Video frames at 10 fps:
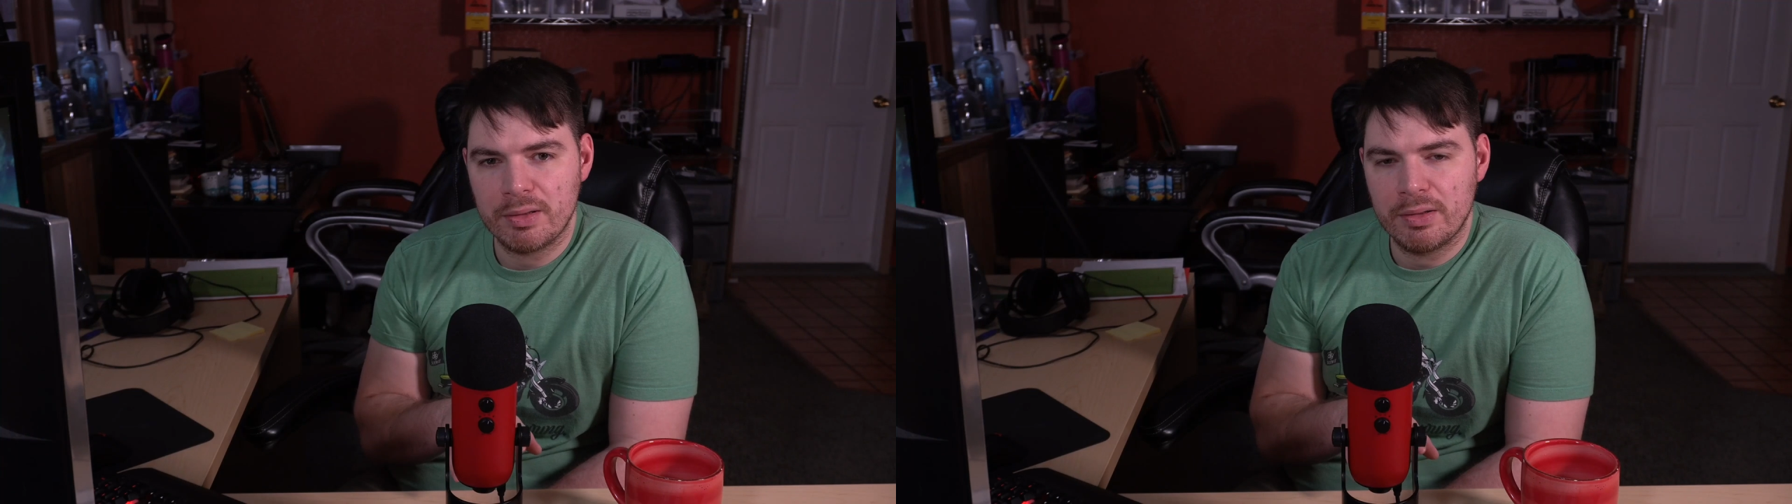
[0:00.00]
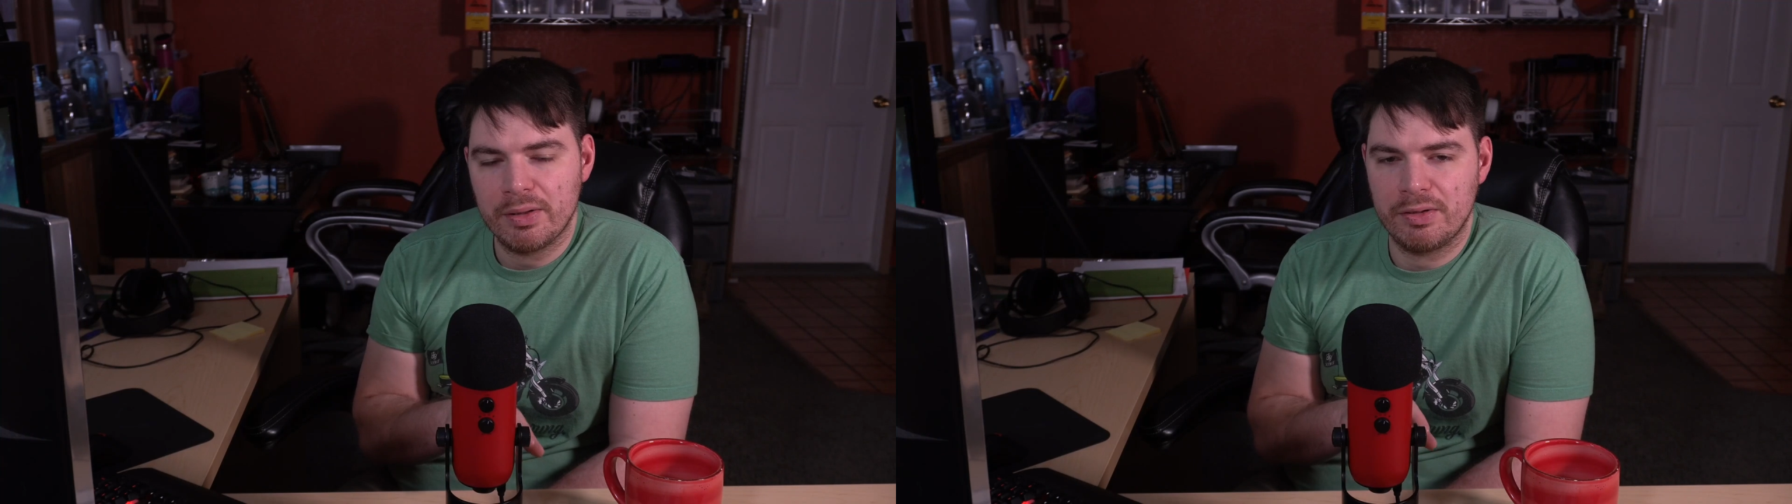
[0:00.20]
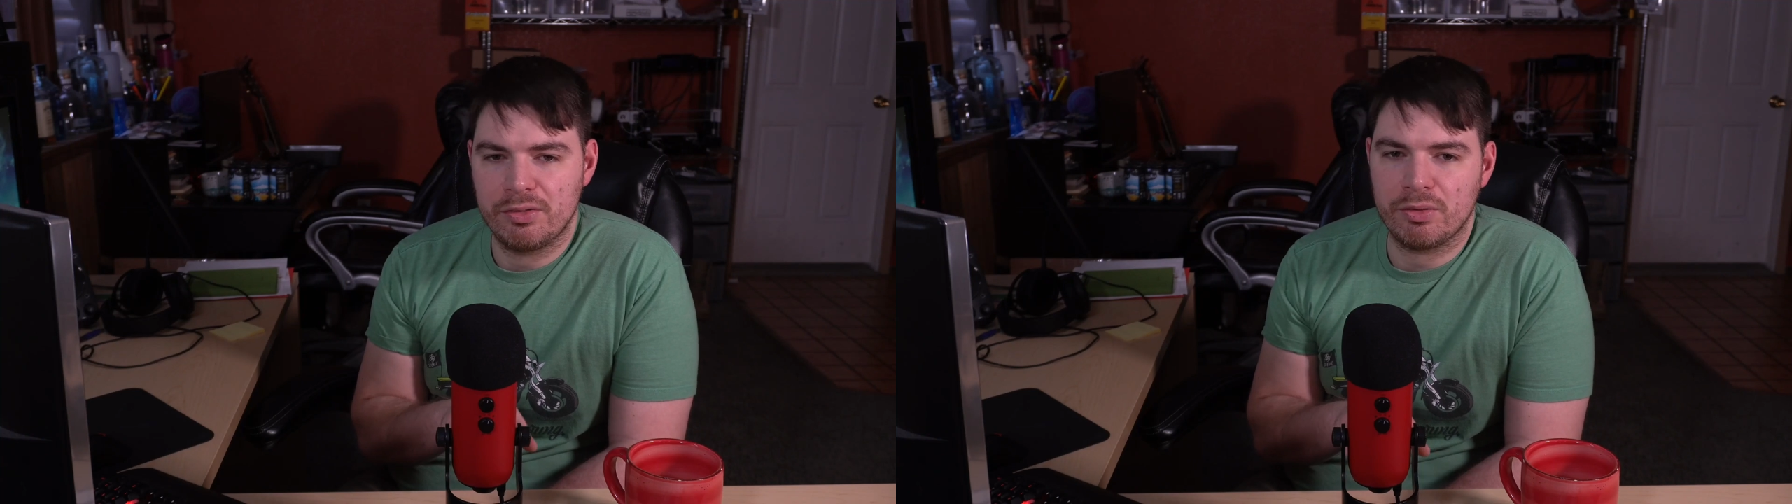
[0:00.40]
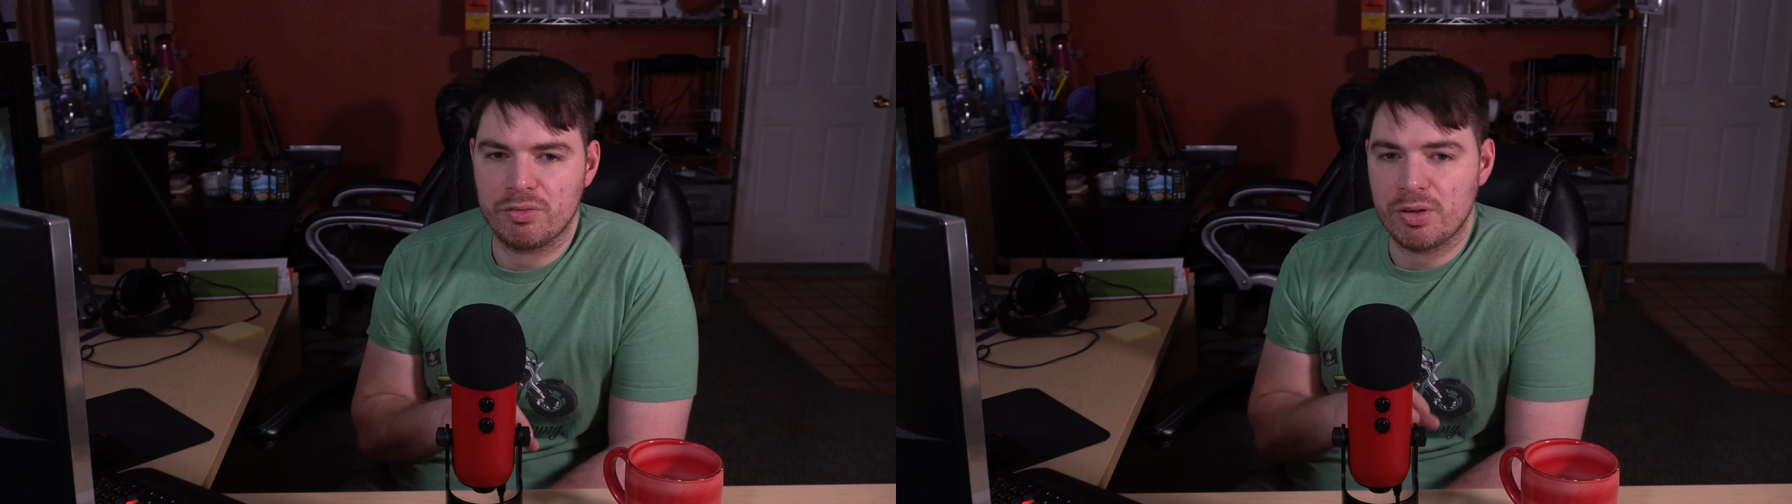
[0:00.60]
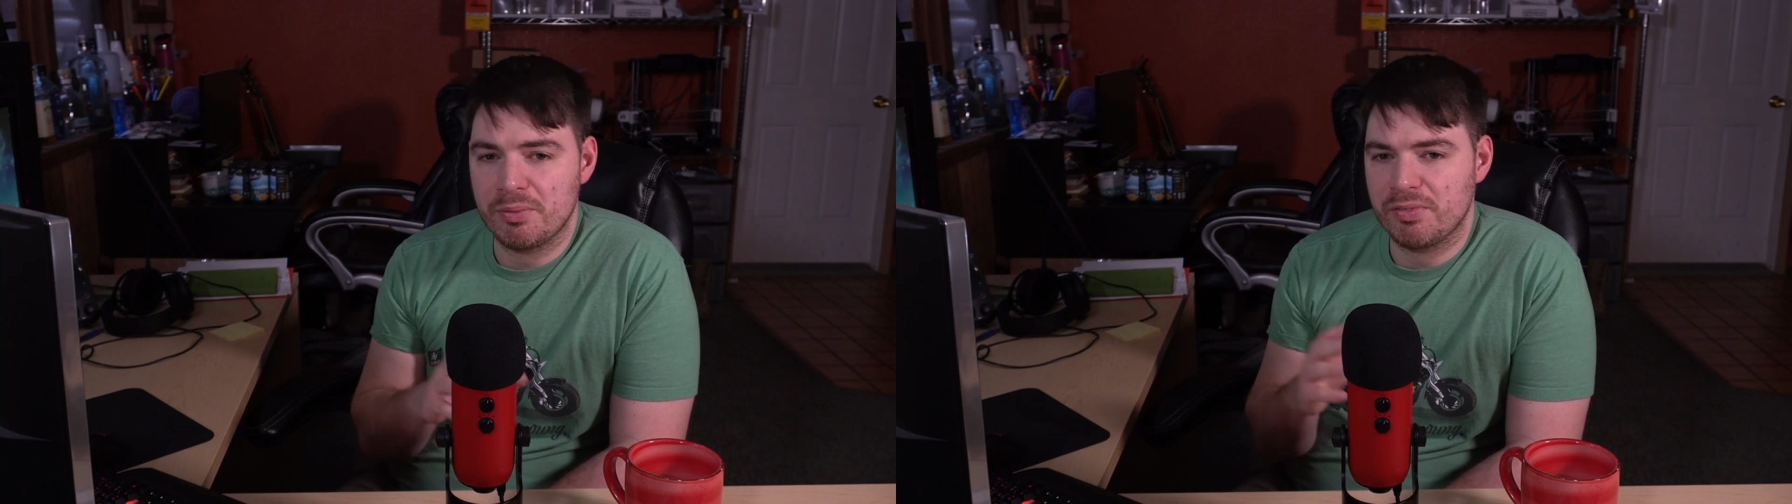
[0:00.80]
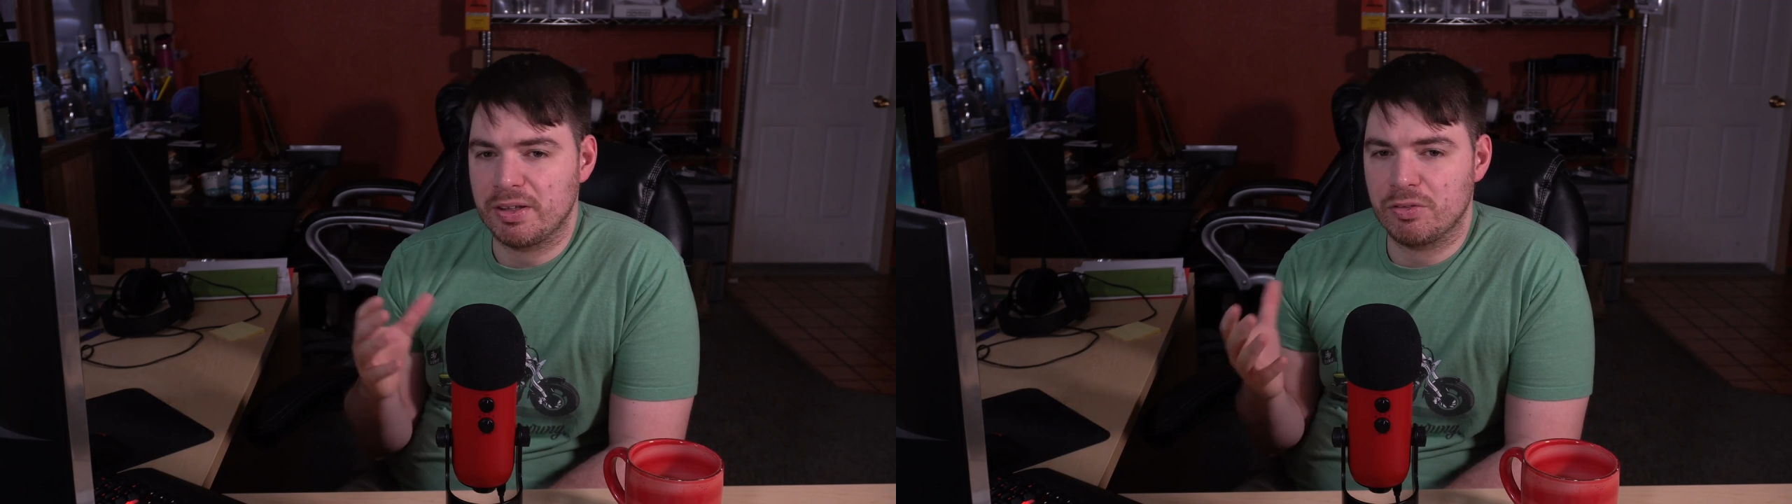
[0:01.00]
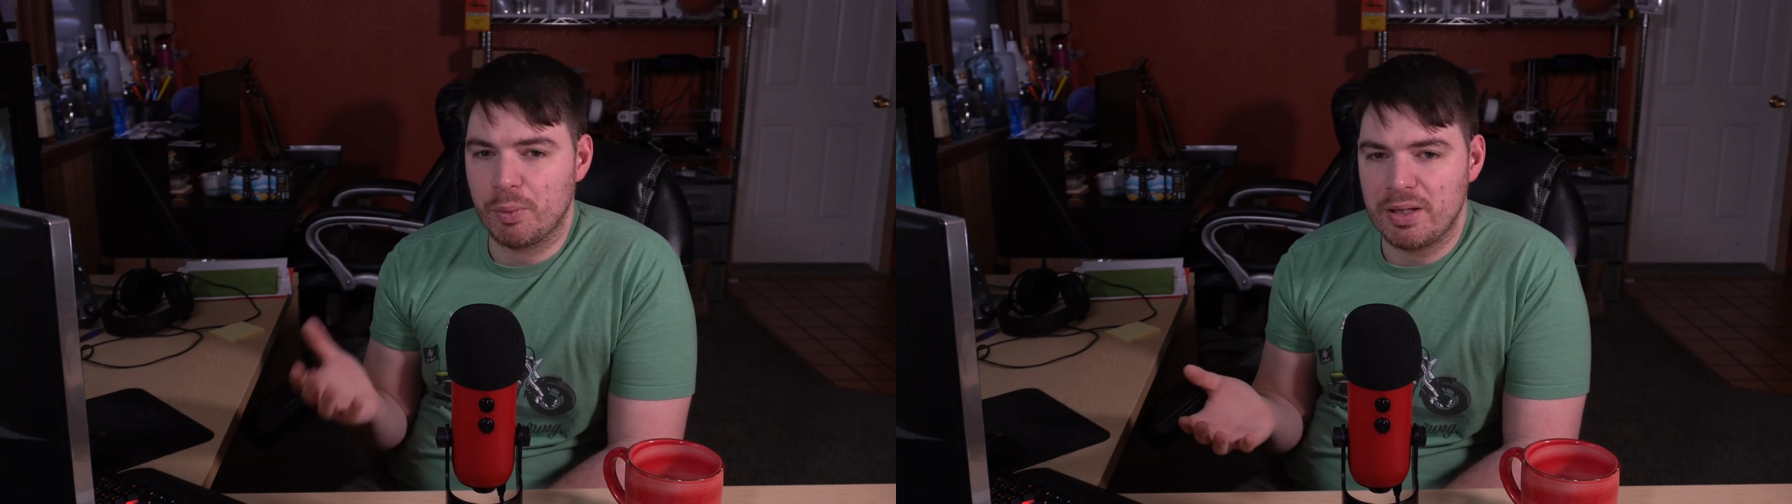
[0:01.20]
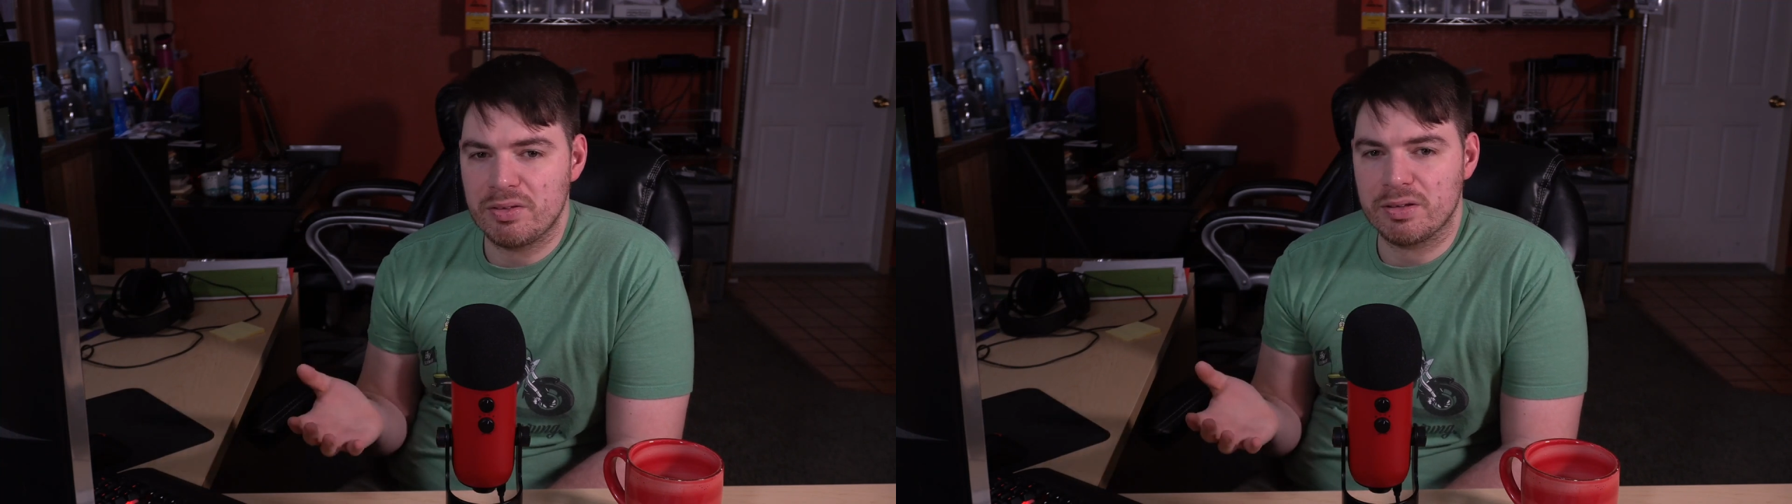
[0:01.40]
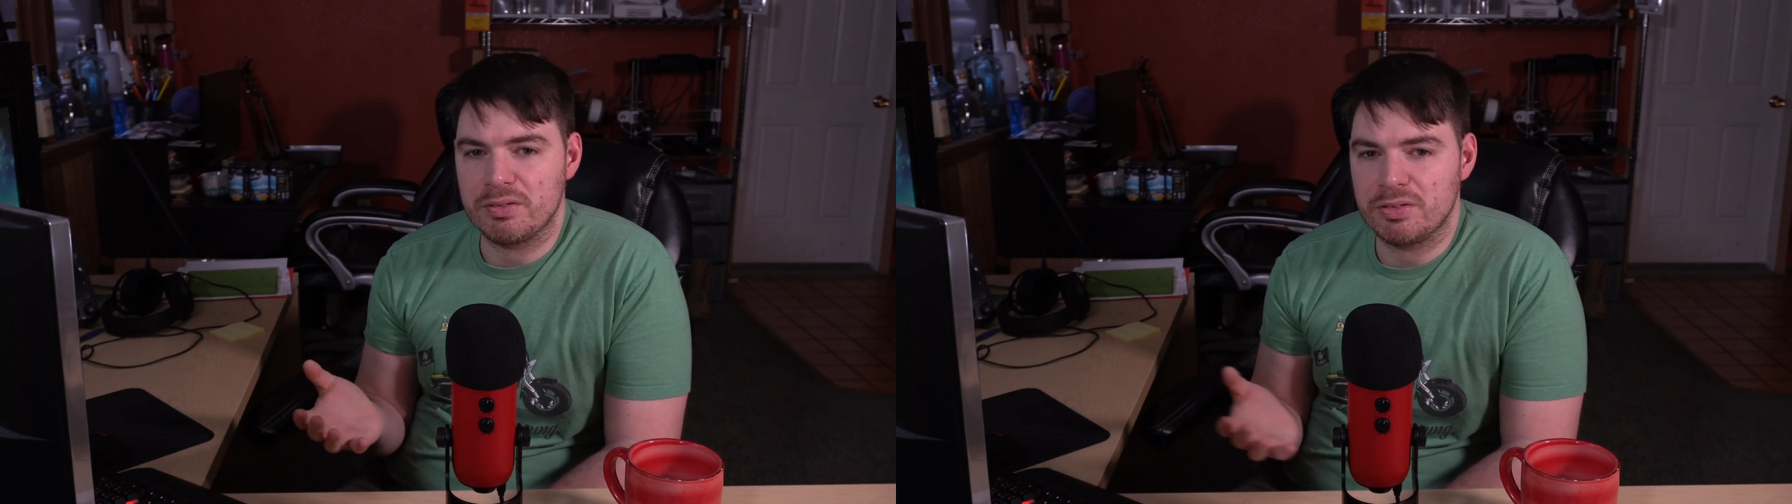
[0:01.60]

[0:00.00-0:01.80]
and so some of it gets wasted